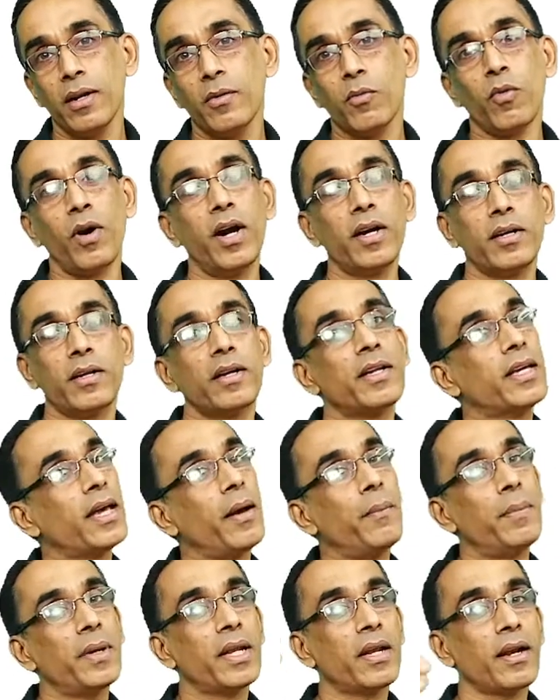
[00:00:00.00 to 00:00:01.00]
water
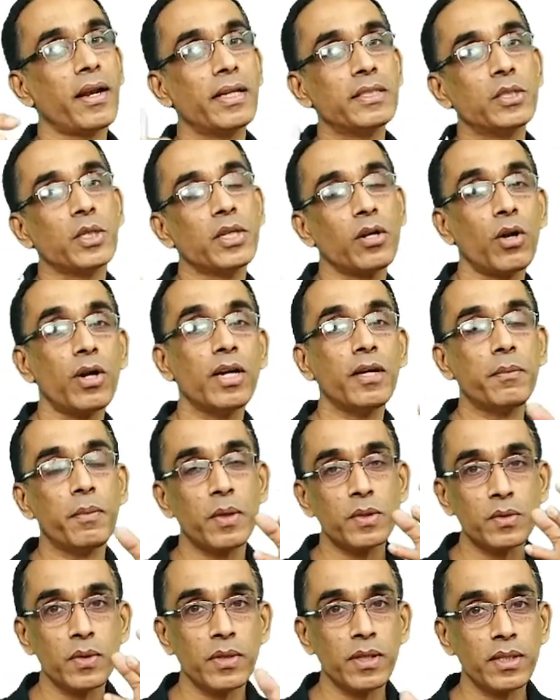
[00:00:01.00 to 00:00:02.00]
capillary rise, it all
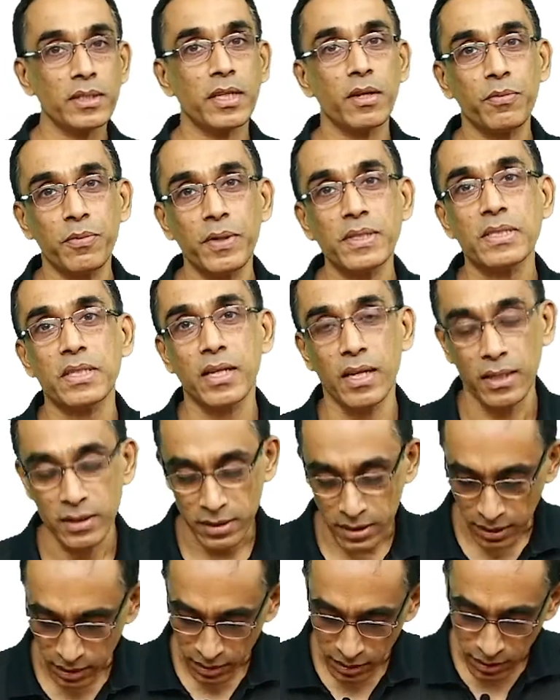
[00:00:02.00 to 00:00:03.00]
depends on the surface
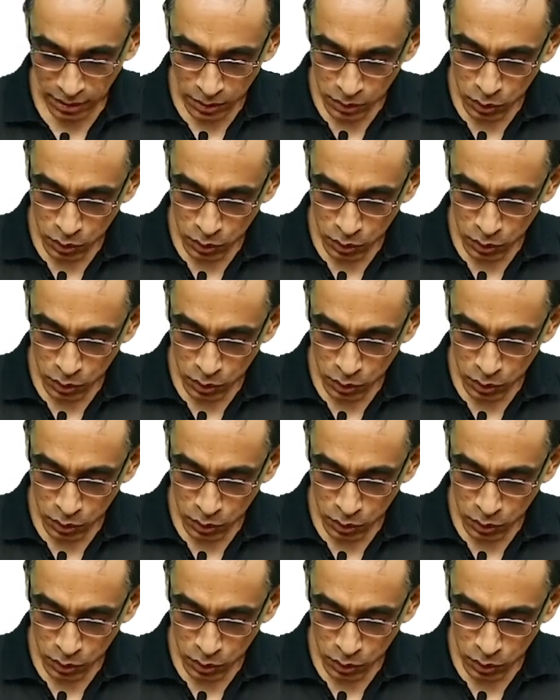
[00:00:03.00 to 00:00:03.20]
tension.